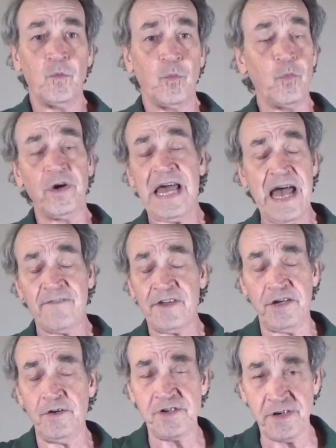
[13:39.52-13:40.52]
would have a
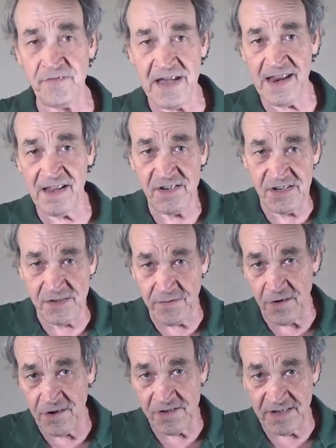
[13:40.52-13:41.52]
huge advantage as
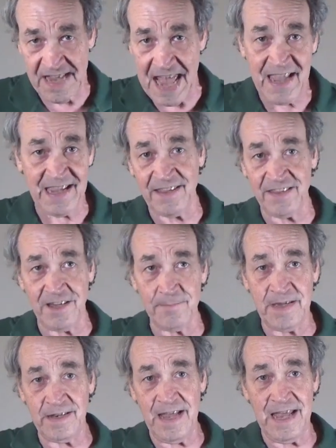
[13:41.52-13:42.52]
far as attacking them
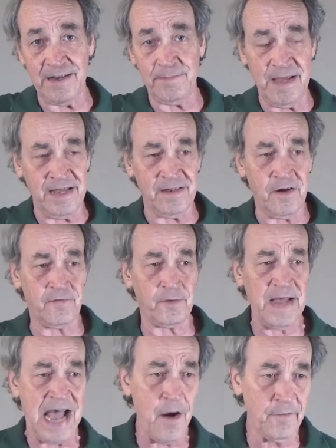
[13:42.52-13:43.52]
and
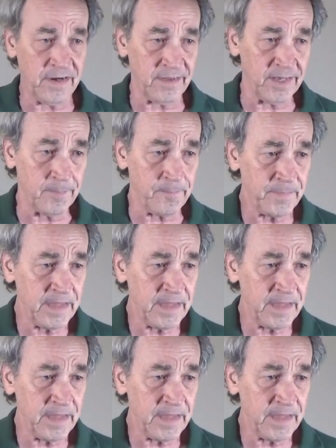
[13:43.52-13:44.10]
overpowering them.